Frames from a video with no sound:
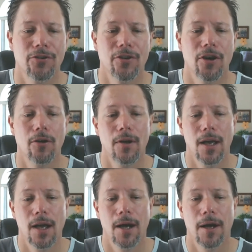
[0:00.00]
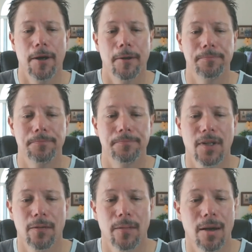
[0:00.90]
So, um,
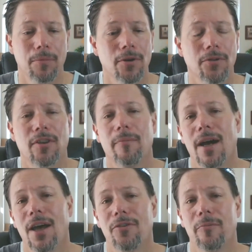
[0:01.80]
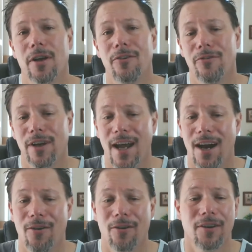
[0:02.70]
and your mom goes to the bathroom every
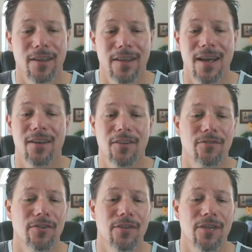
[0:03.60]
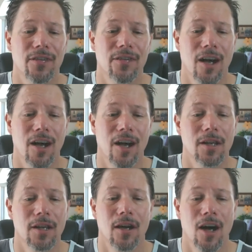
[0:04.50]
hour, and that is a very common,
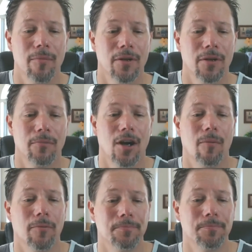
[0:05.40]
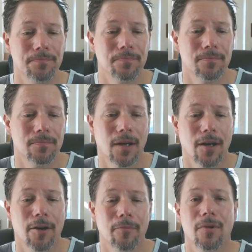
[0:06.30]
common problem,
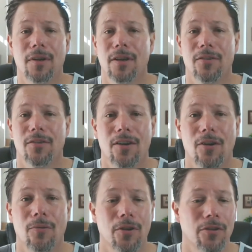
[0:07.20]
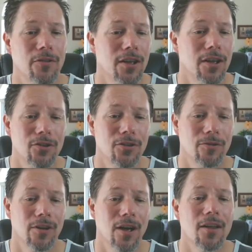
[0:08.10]
um, because they go whether they need
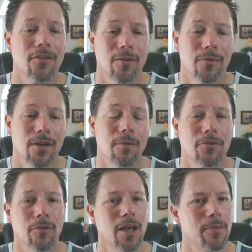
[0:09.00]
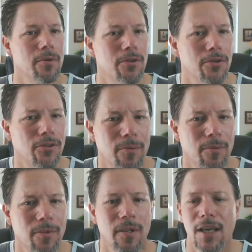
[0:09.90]
to or not sometimes. So maybe there's
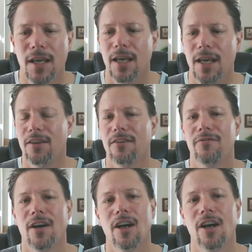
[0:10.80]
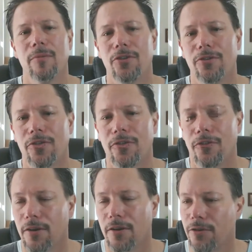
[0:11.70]
something in the environment
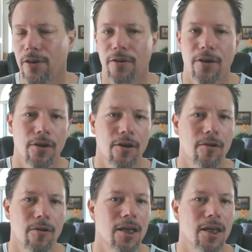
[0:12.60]
triggering, triggering her.